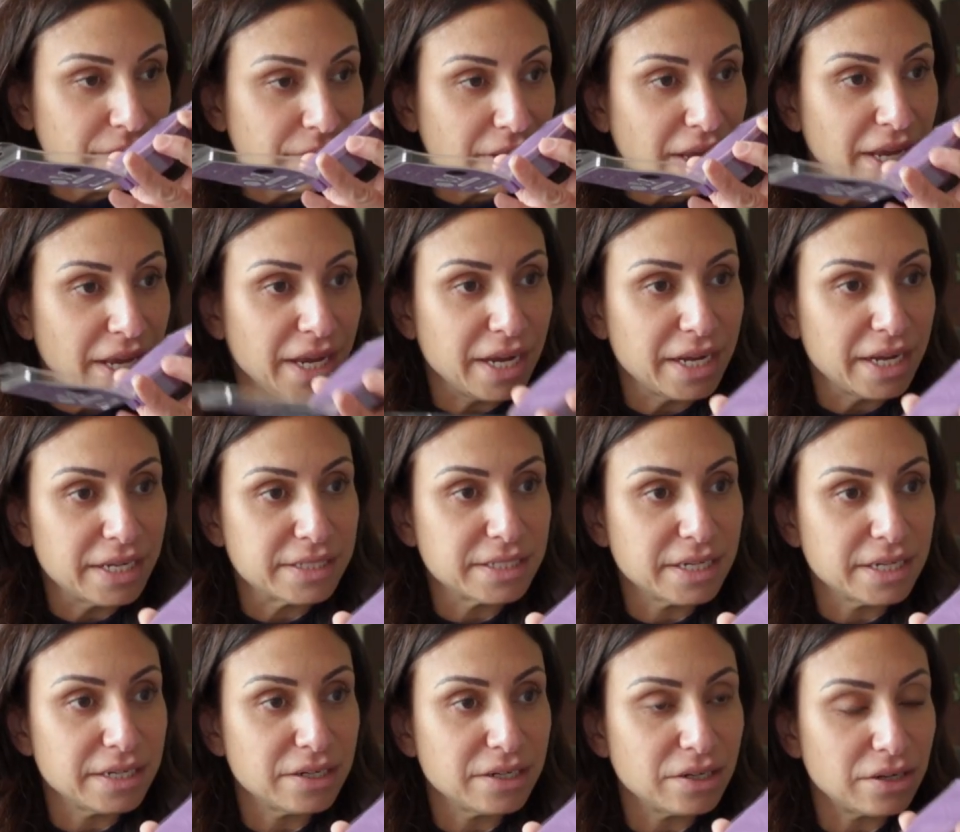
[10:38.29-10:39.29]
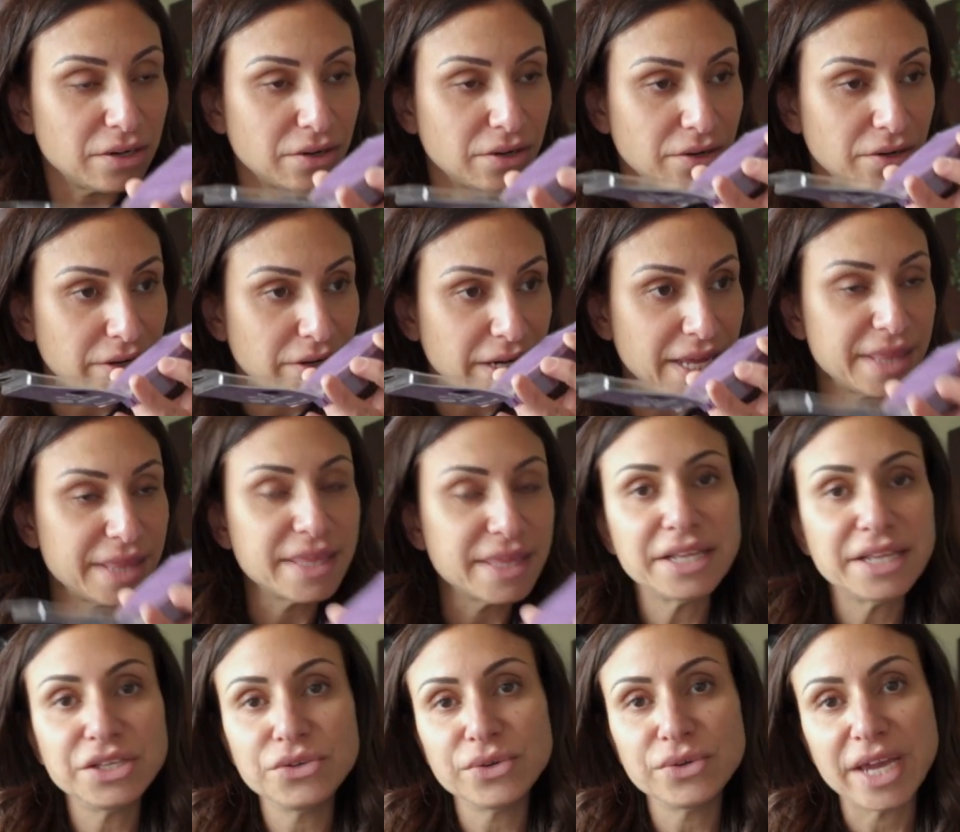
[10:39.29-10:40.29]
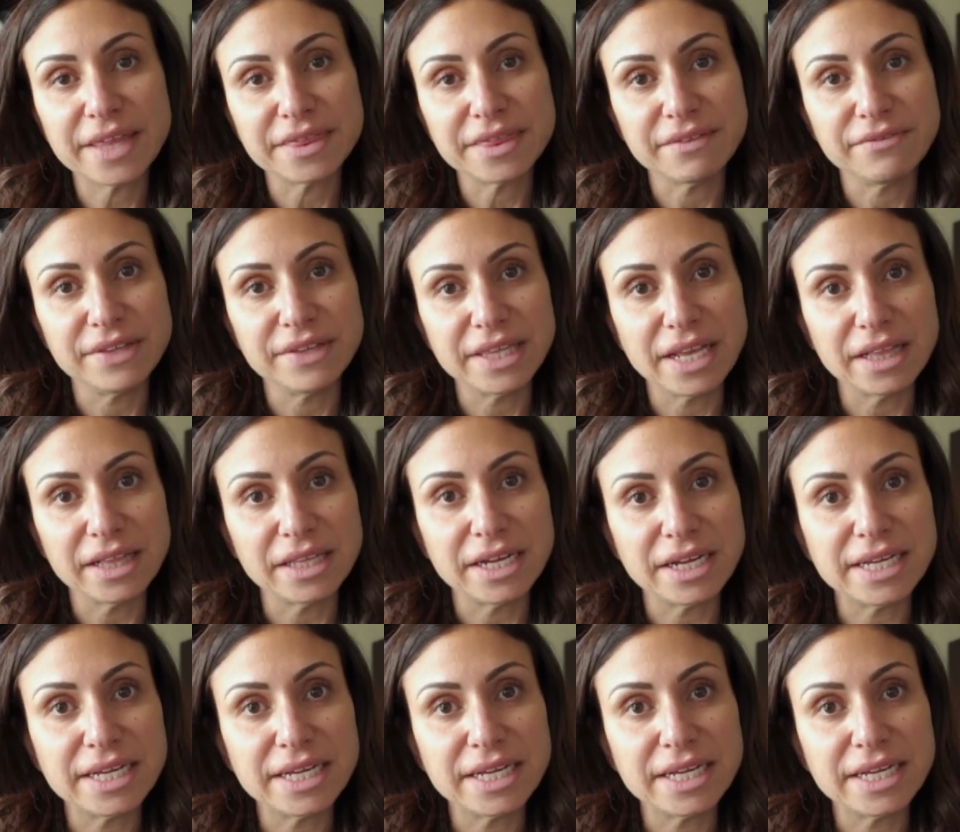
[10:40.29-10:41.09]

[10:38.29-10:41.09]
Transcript: And oh, and then you get the vanilla.